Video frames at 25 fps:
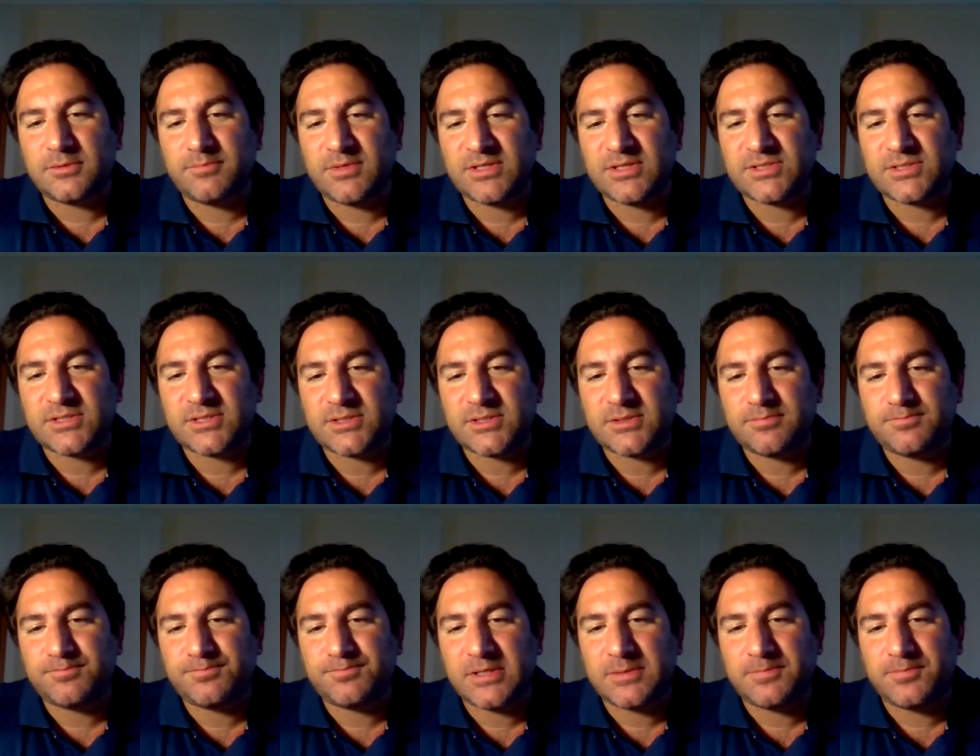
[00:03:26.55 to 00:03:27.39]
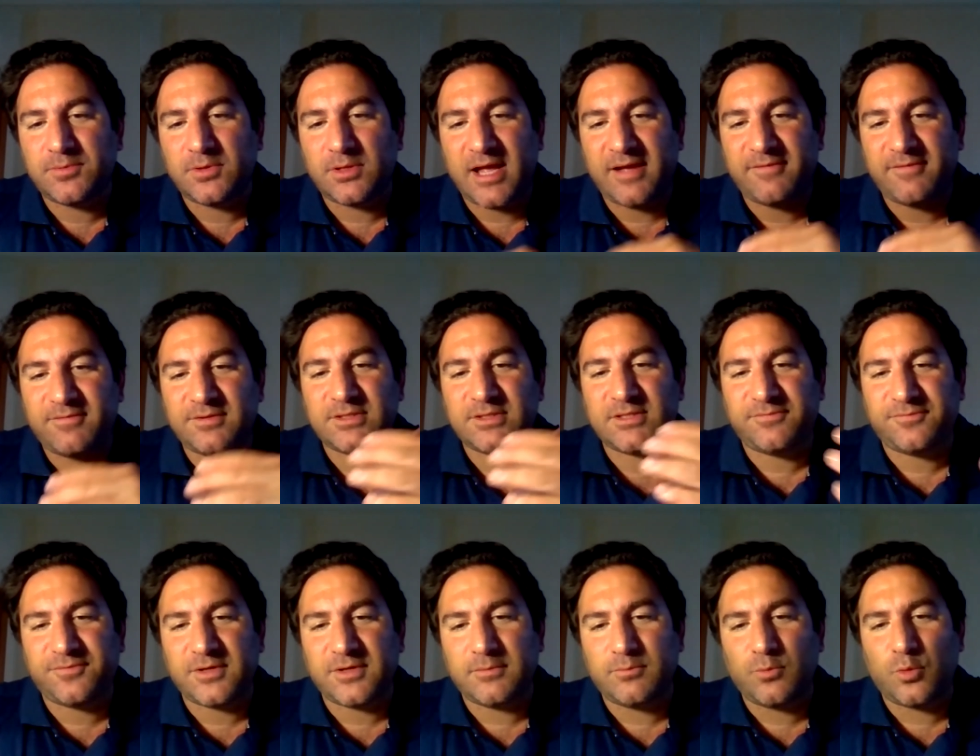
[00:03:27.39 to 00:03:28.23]
business people have a
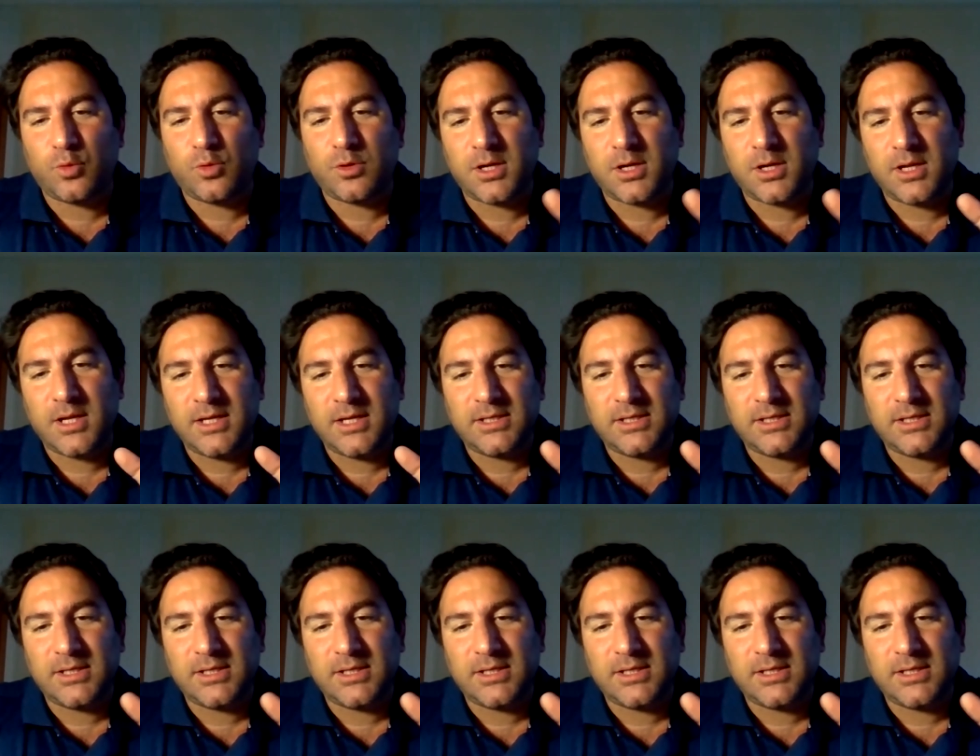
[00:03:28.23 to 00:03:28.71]
different, more